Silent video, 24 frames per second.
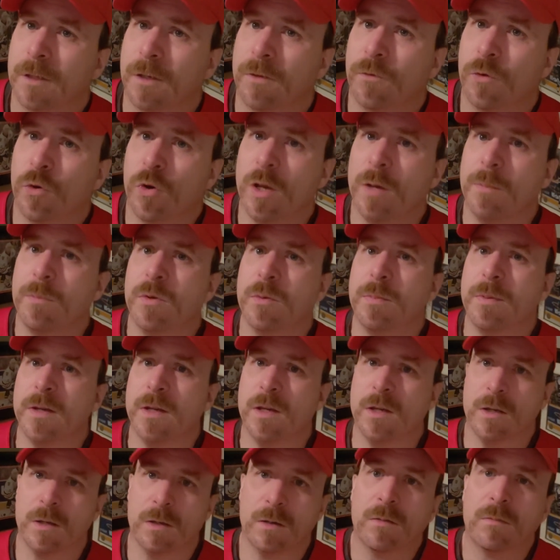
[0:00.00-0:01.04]
for him to
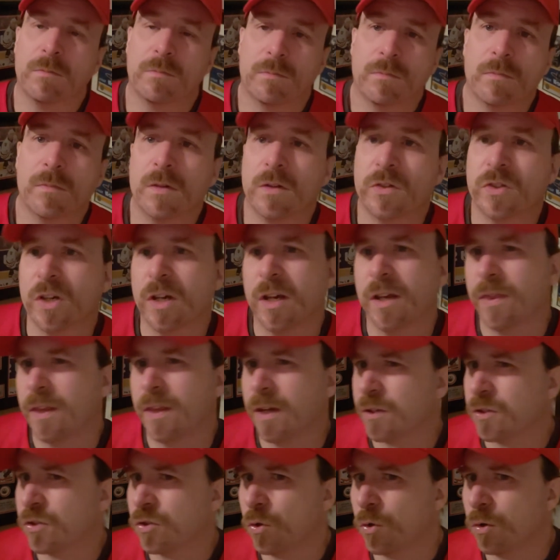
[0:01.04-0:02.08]
be saying
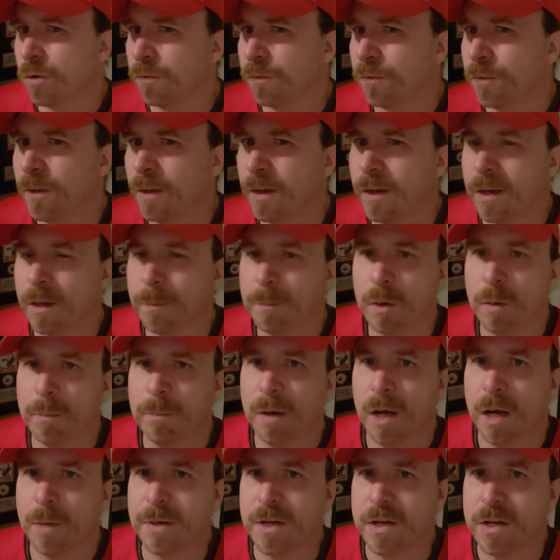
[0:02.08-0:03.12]
that sort of thing about
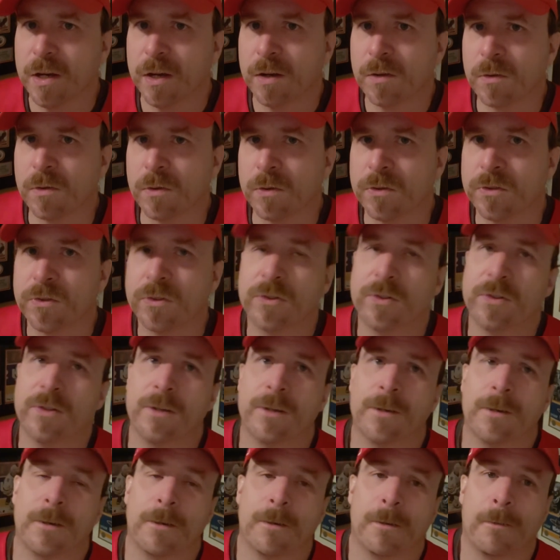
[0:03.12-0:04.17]
Bobby Knuckles,
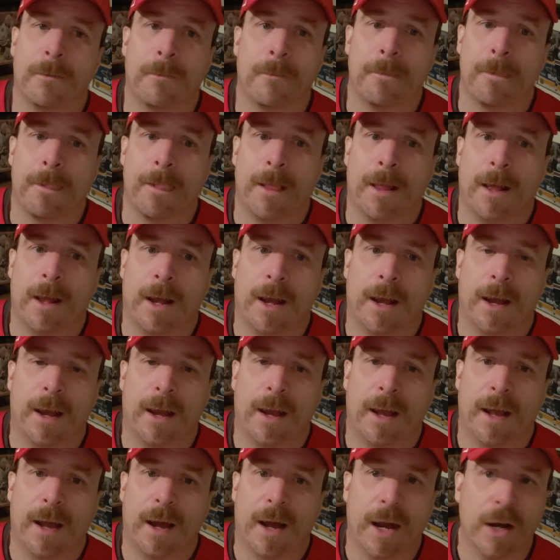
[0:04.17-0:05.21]

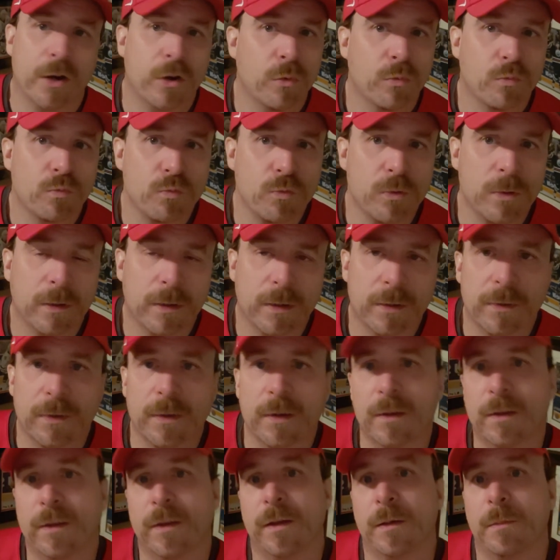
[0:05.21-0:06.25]
I don't really
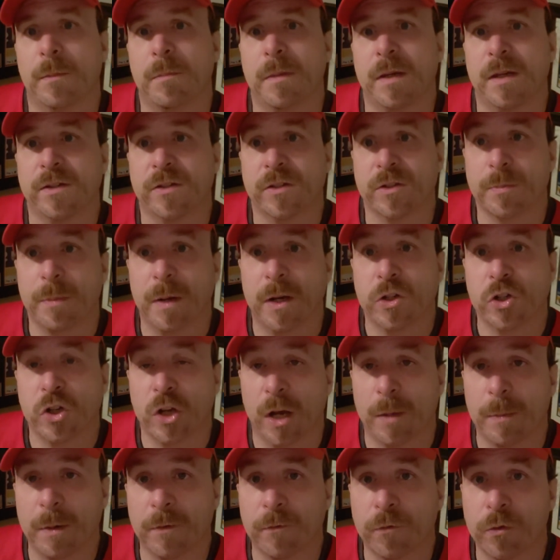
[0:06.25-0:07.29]
think that means as much
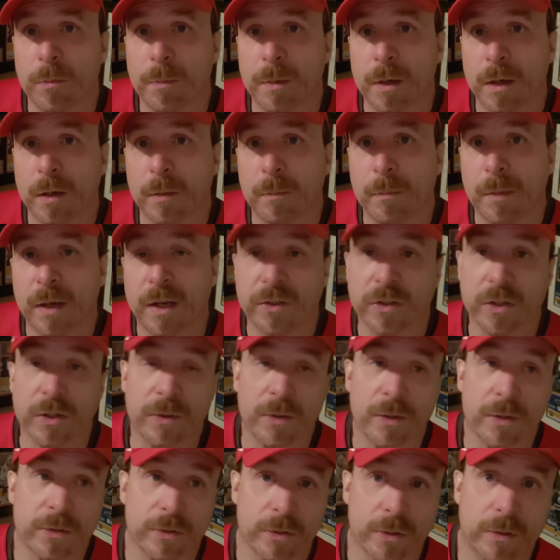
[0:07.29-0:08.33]
coming from him as he
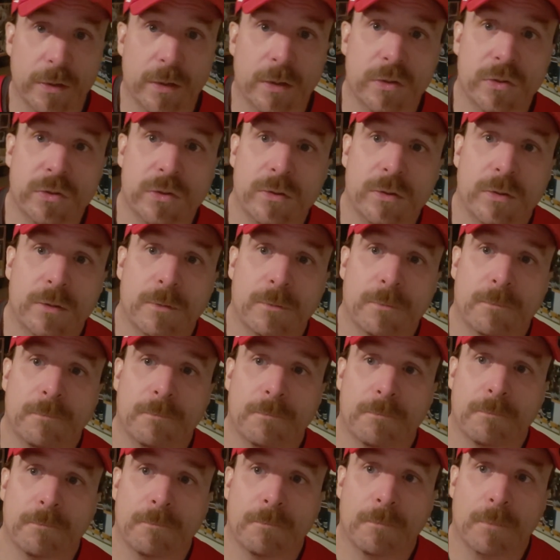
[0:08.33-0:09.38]
thinks it does.
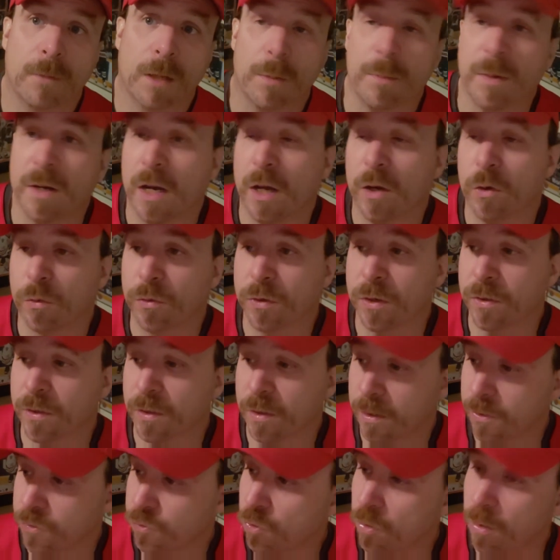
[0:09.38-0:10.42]
I mean, I don't think
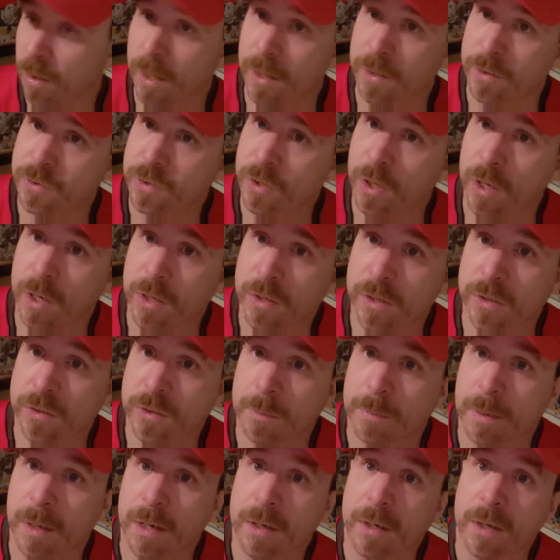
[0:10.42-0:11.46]
that Israel Adesanya is a
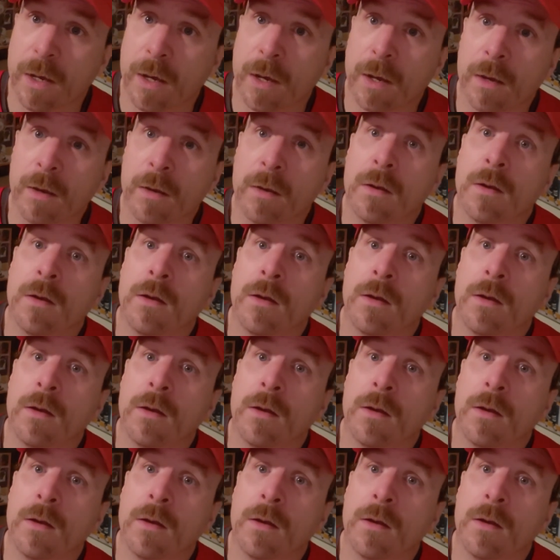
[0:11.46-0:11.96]
bad guy,